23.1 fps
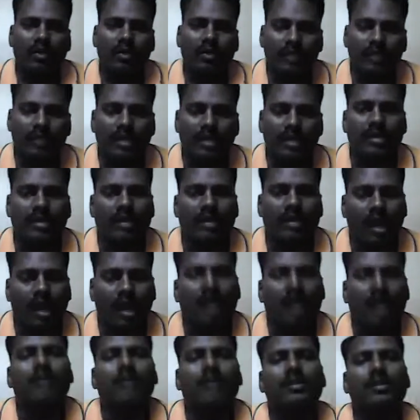return
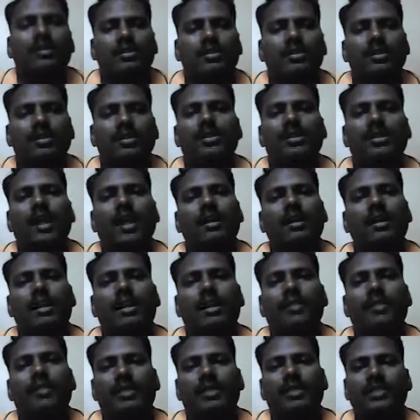R such that
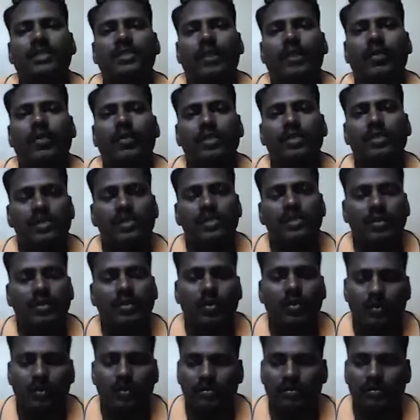net present value is 0.
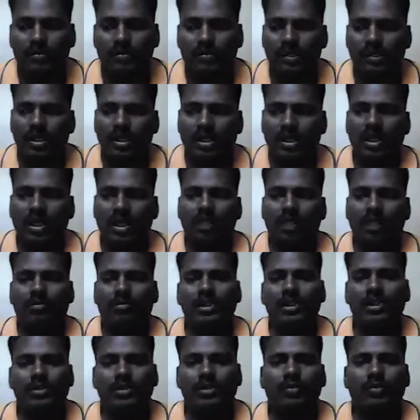
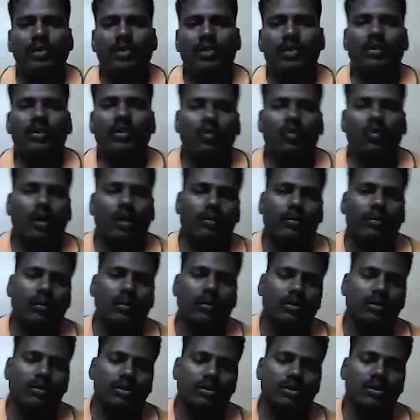Means we need to
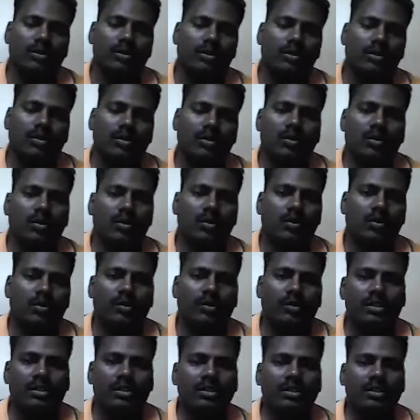approach
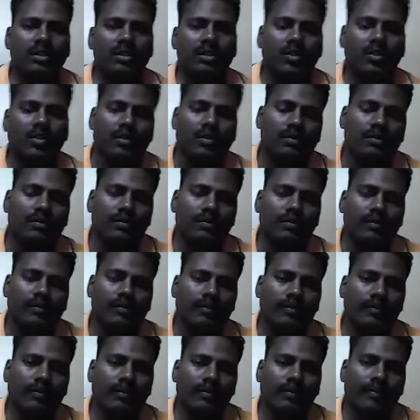towards 0.
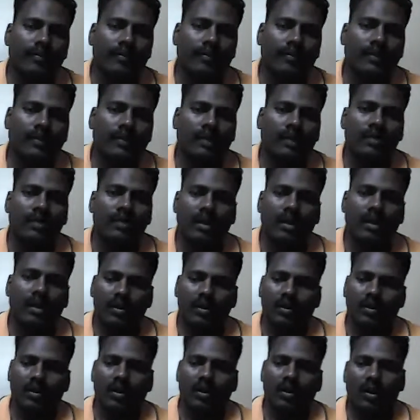Okay,
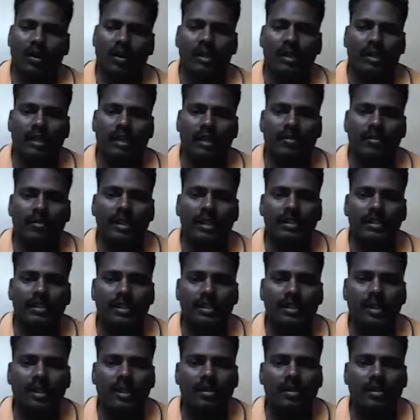on arithmetic
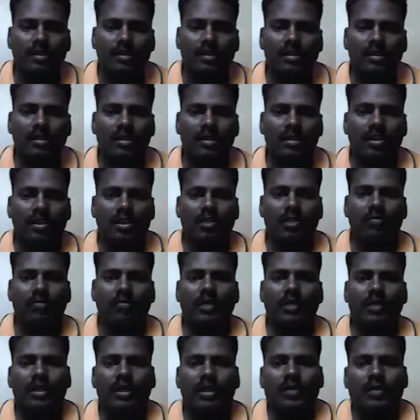scale,
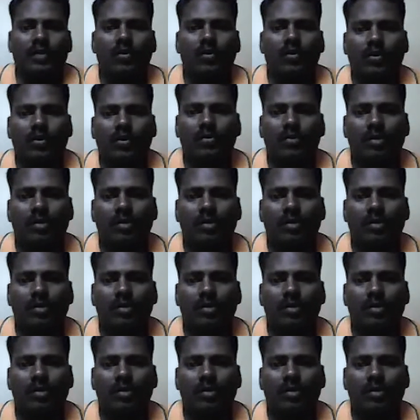we need to